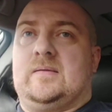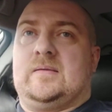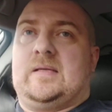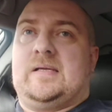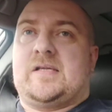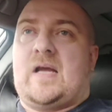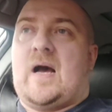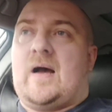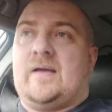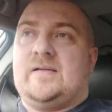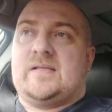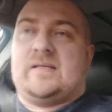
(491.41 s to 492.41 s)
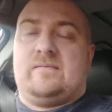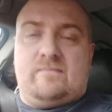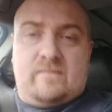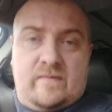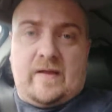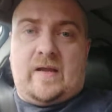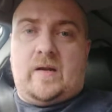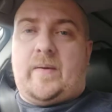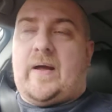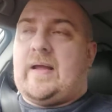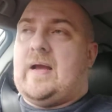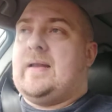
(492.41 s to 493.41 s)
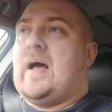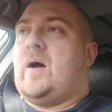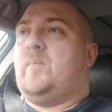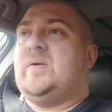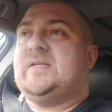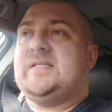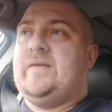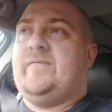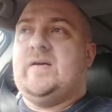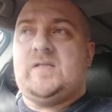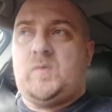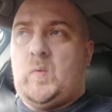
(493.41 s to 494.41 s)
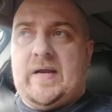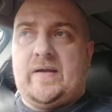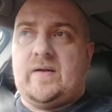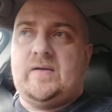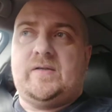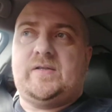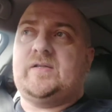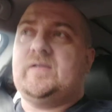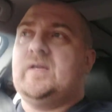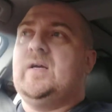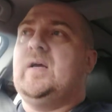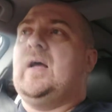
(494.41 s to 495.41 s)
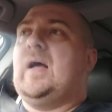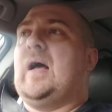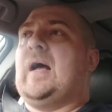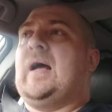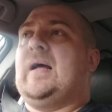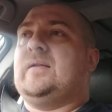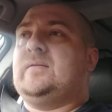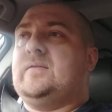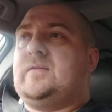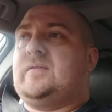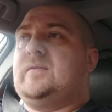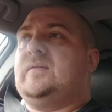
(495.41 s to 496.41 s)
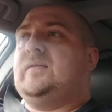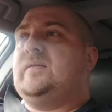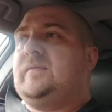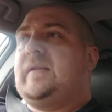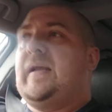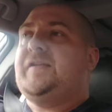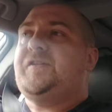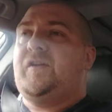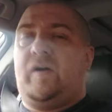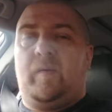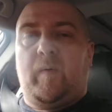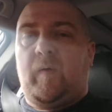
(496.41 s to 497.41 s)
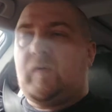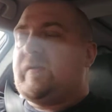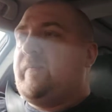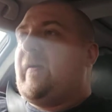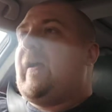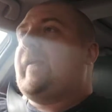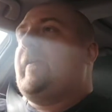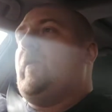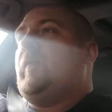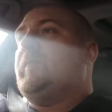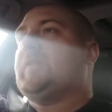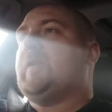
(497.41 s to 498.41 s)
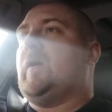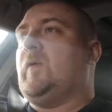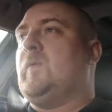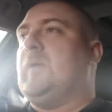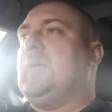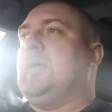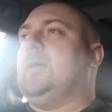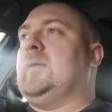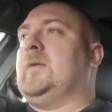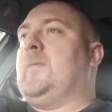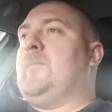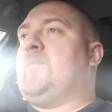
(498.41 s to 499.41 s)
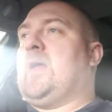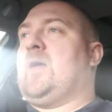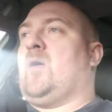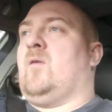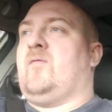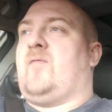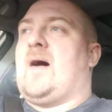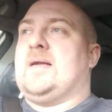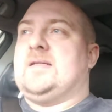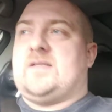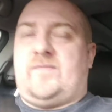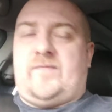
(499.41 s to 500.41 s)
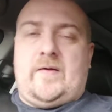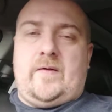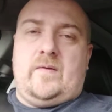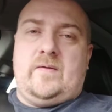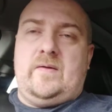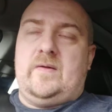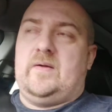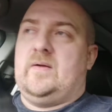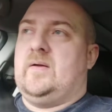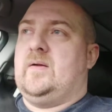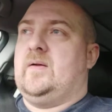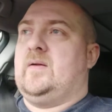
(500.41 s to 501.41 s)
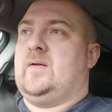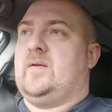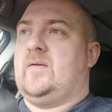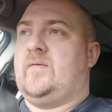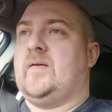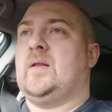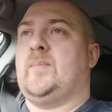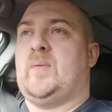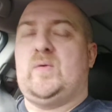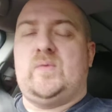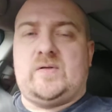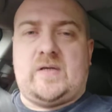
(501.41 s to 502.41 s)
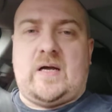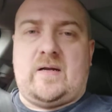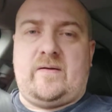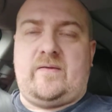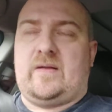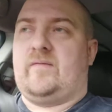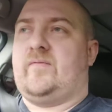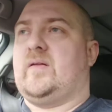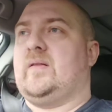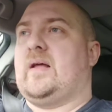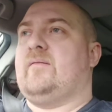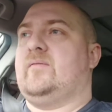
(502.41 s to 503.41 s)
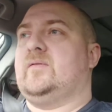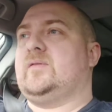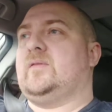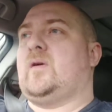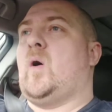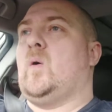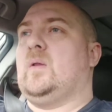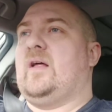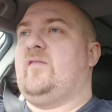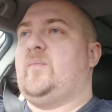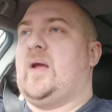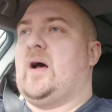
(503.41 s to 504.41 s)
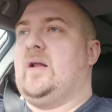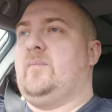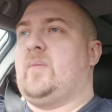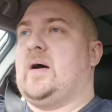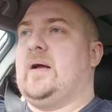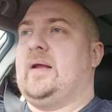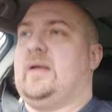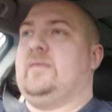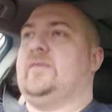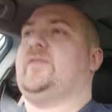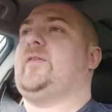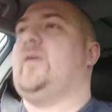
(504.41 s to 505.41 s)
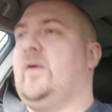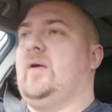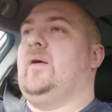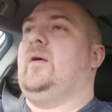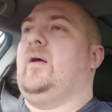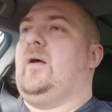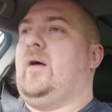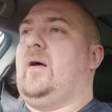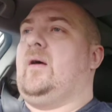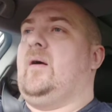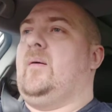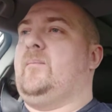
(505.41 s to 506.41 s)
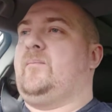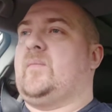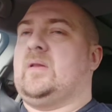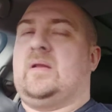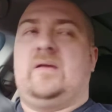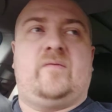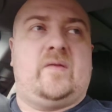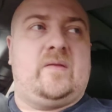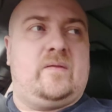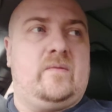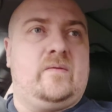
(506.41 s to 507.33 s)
this guy's thinking about getting out, perceive it as weakness, and nature abhors a vacuum, so they all vying to fill the boots, kind of thing, fill that hole left behind by his leaving